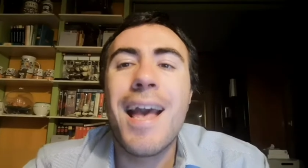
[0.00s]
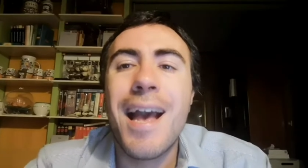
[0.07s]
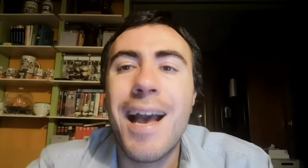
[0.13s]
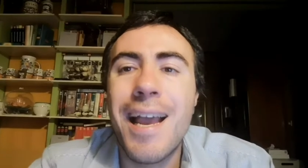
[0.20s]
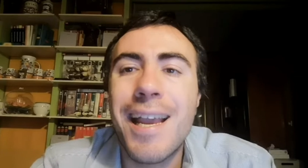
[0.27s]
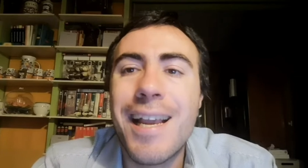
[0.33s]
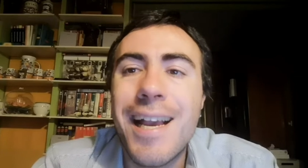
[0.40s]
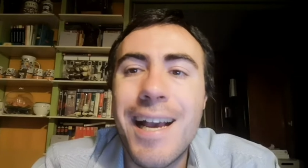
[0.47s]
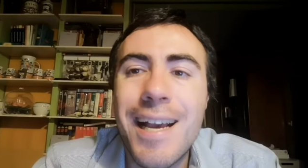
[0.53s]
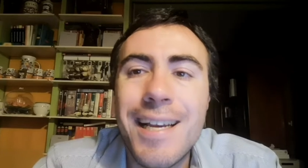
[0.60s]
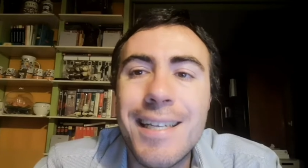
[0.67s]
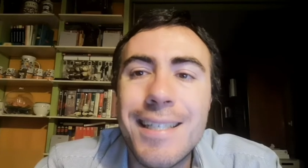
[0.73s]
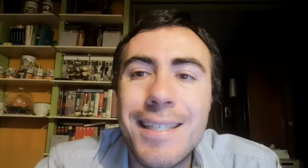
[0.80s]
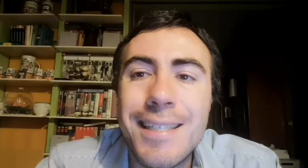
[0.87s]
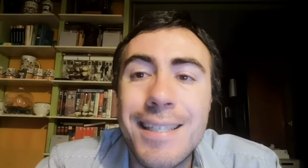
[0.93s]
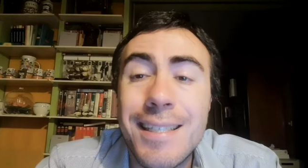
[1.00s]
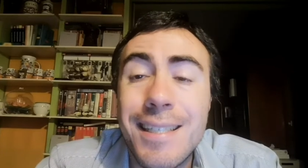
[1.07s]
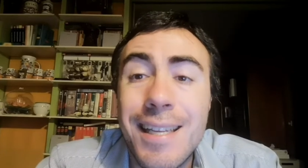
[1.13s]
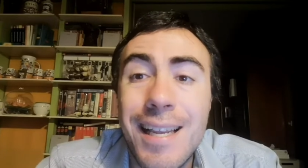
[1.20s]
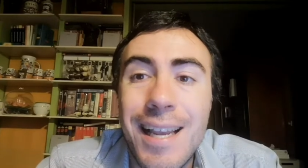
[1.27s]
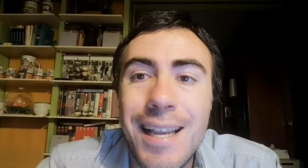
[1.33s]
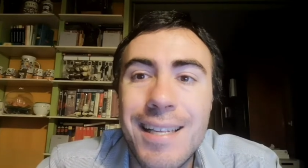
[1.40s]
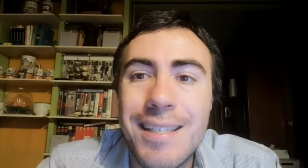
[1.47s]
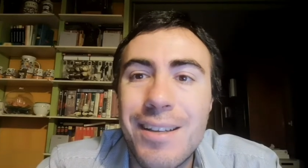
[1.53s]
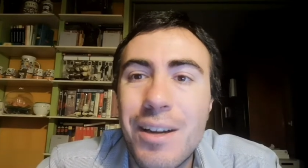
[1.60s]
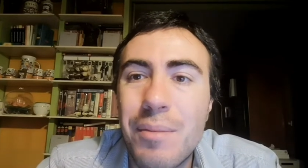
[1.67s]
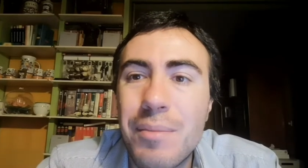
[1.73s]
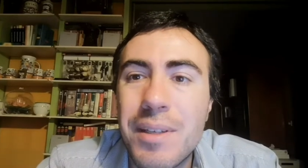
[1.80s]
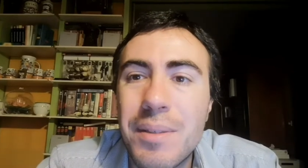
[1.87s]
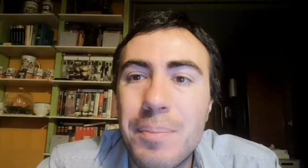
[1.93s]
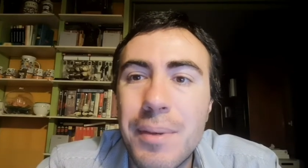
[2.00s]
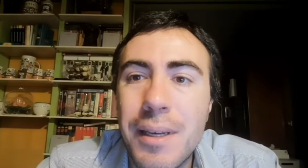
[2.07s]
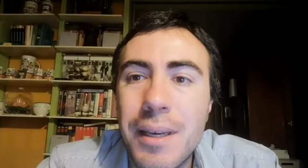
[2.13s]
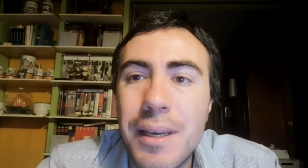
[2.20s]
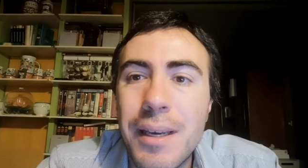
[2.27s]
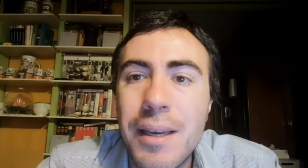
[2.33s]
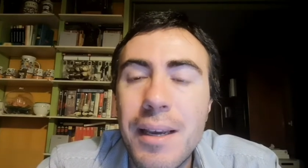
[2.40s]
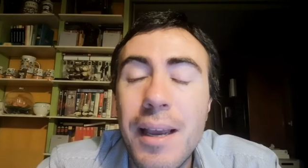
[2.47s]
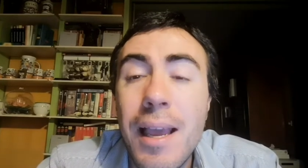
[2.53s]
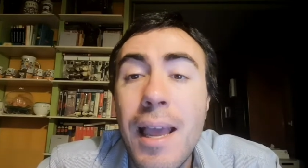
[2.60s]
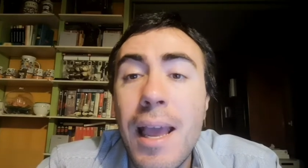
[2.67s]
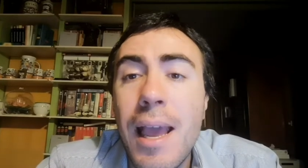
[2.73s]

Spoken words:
Hi guys, Esselambi speaking,